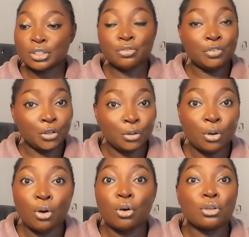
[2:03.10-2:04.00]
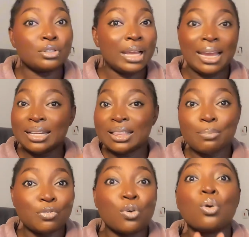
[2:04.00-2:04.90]
video calls, any type
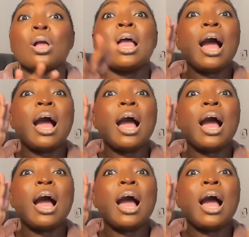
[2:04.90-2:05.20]
of call.